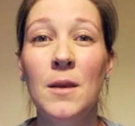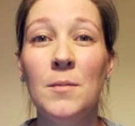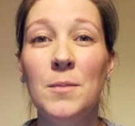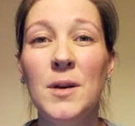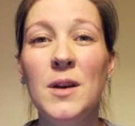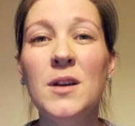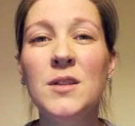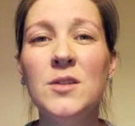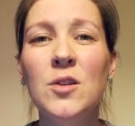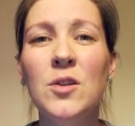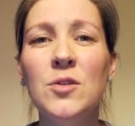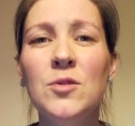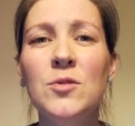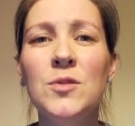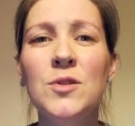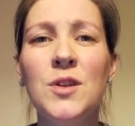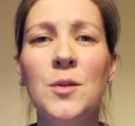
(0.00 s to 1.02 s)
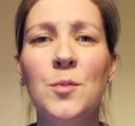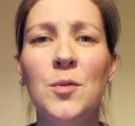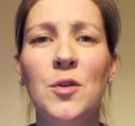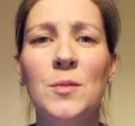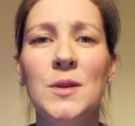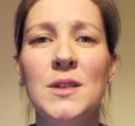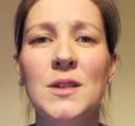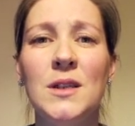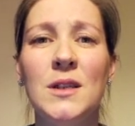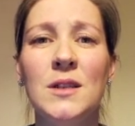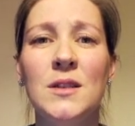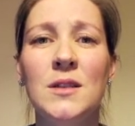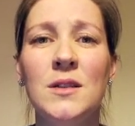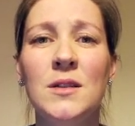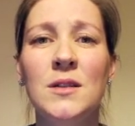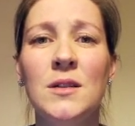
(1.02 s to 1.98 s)
Because God also
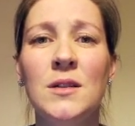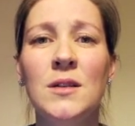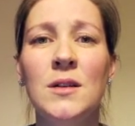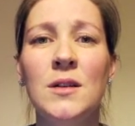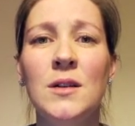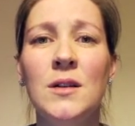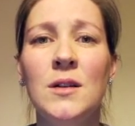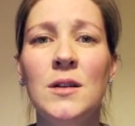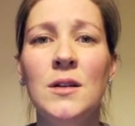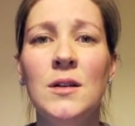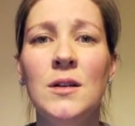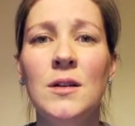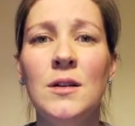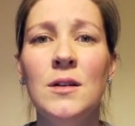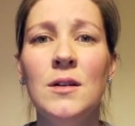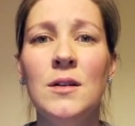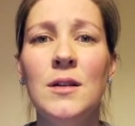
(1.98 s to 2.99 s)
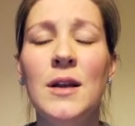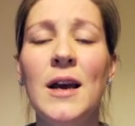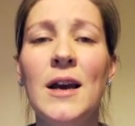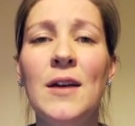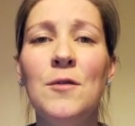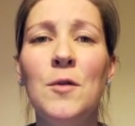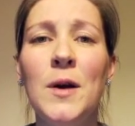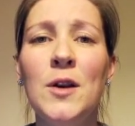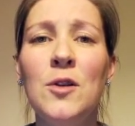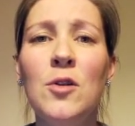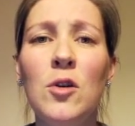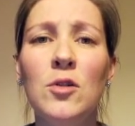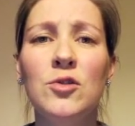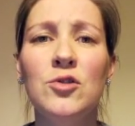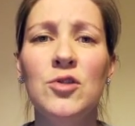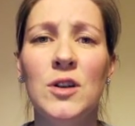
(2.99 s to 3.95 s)
promises that if we're
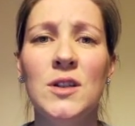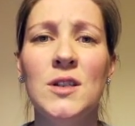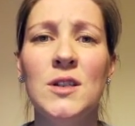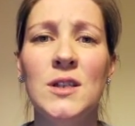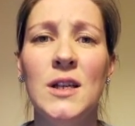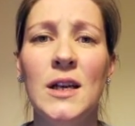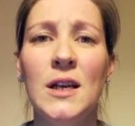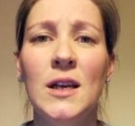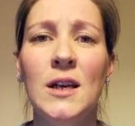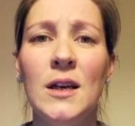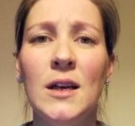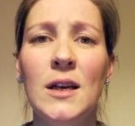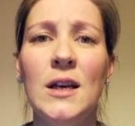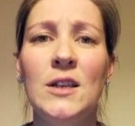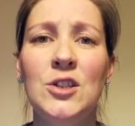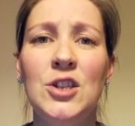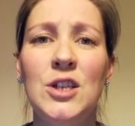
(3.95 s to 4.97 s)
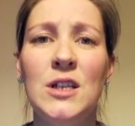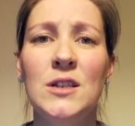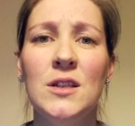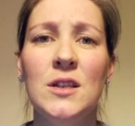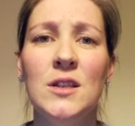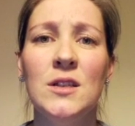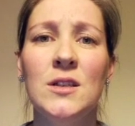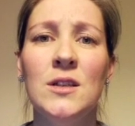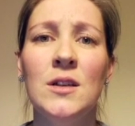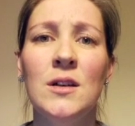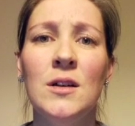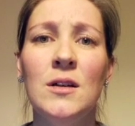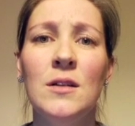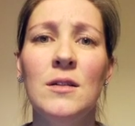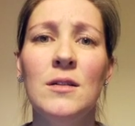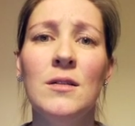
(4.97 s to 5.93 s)
not trusting in Jesus,
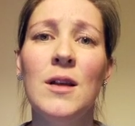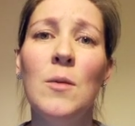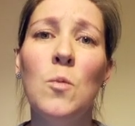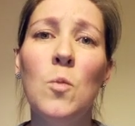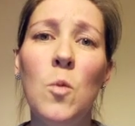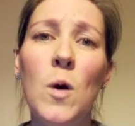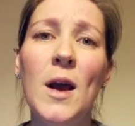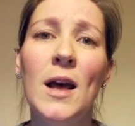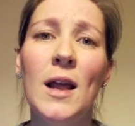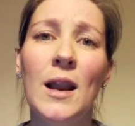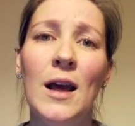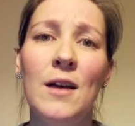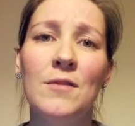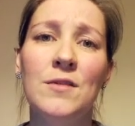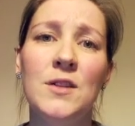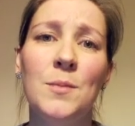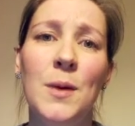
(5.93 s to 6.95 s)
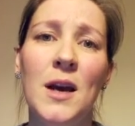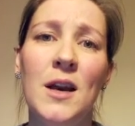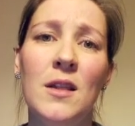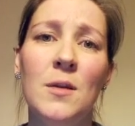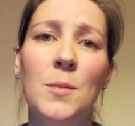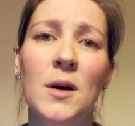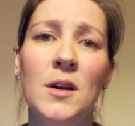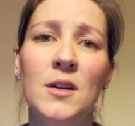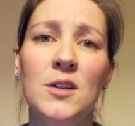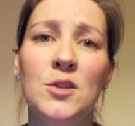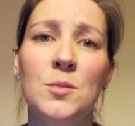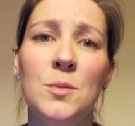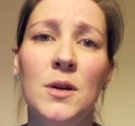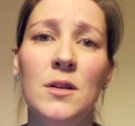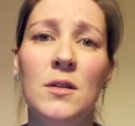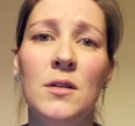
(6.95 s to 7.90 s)
then we'll have to pay the
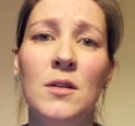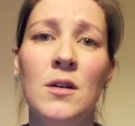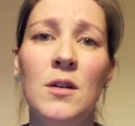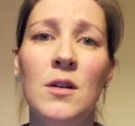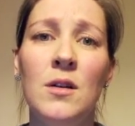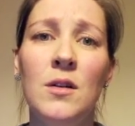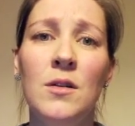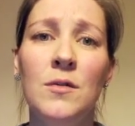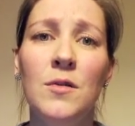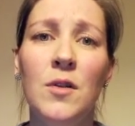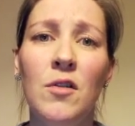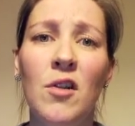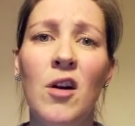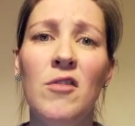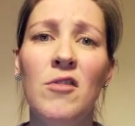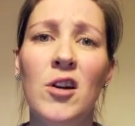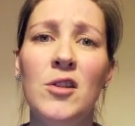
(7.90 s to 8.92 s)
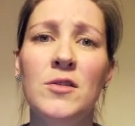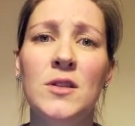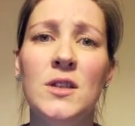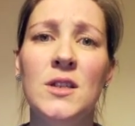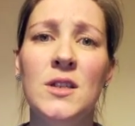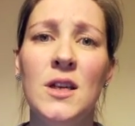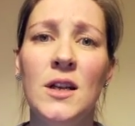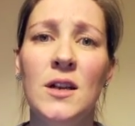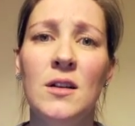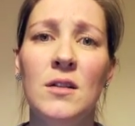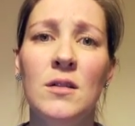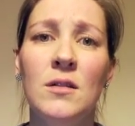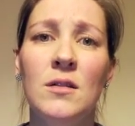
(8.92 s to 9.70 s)
punishment for our own sin.